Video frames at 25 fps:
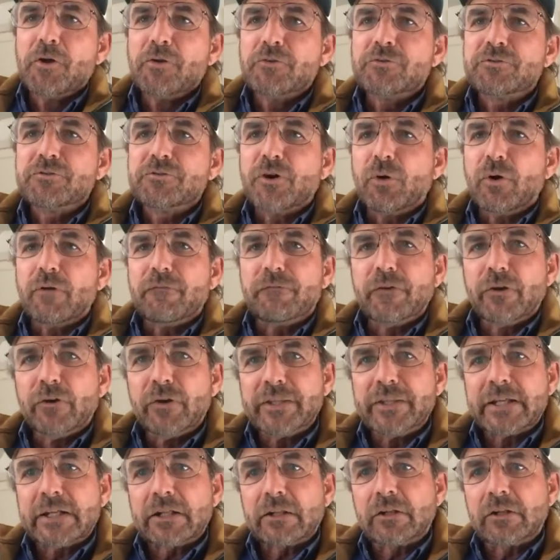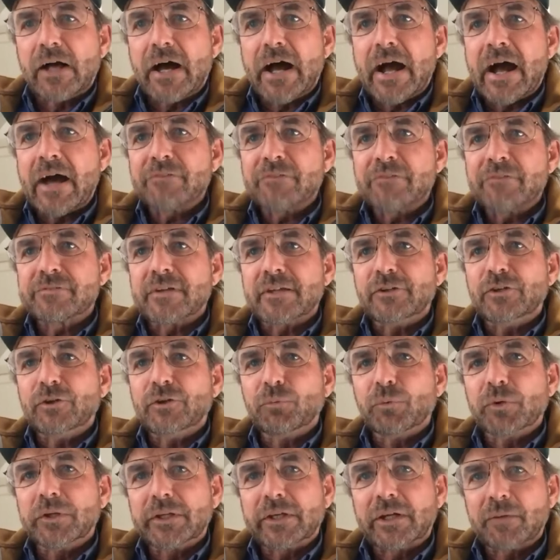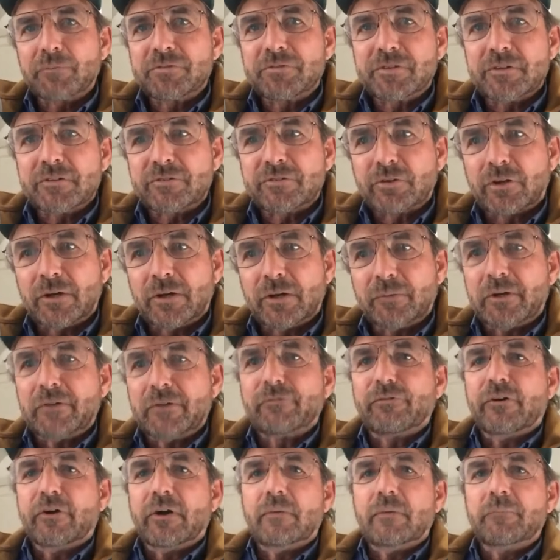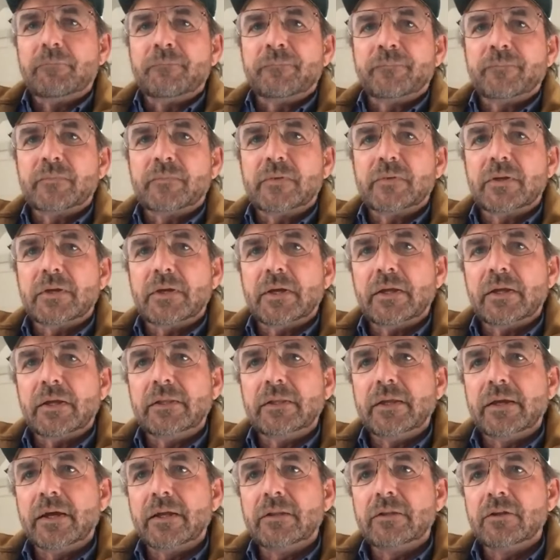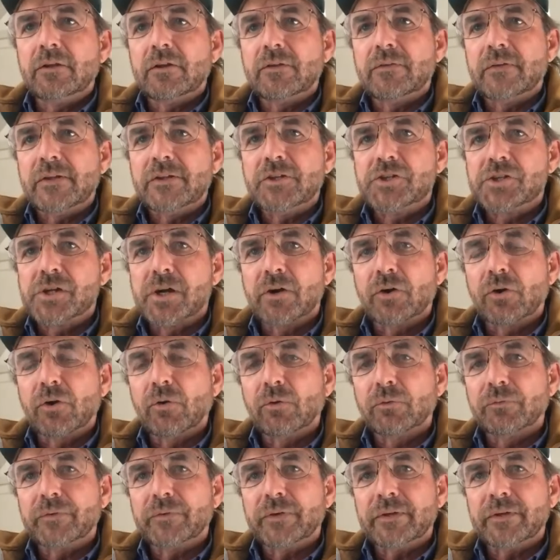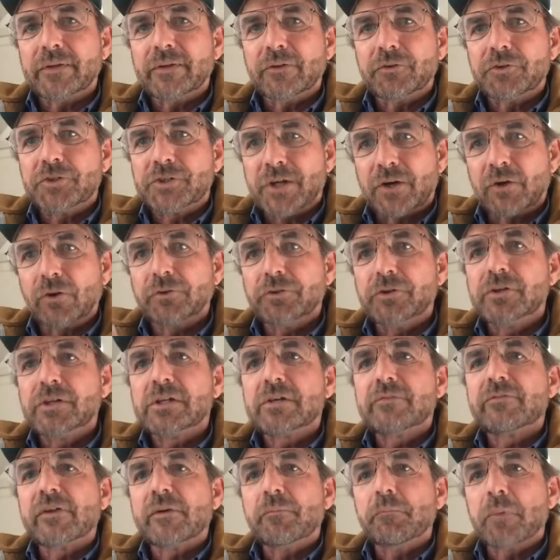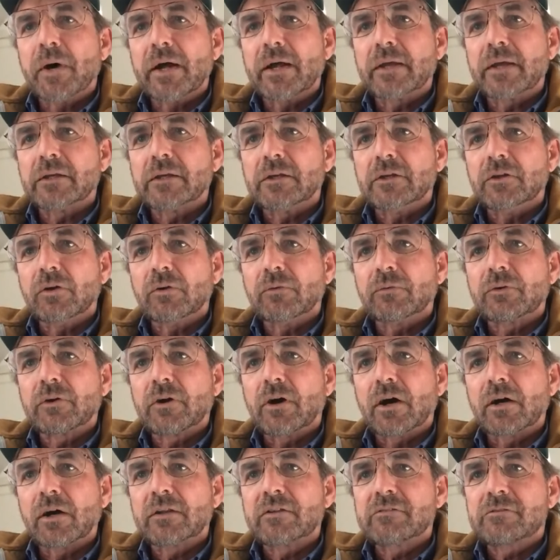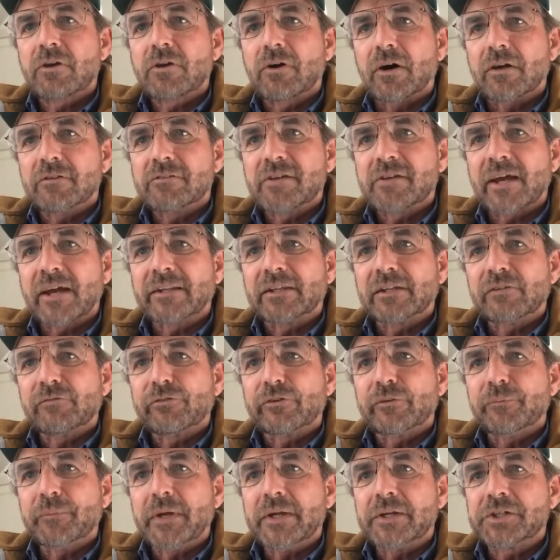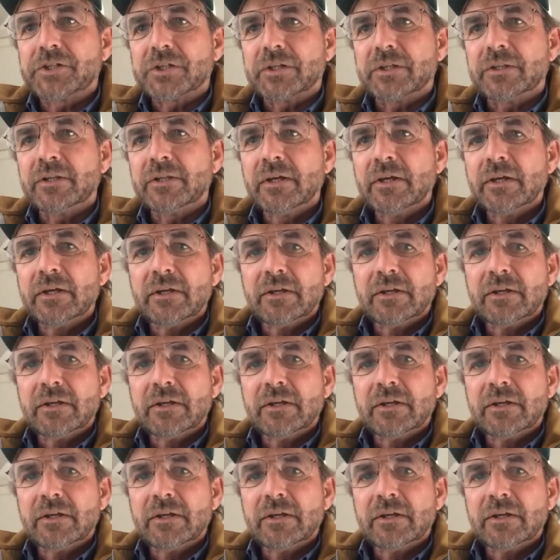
So if you're in the class and you want to come see a strawberry farm, and then then Gerald, you know, Gerald, you can give them my you know con- contact information.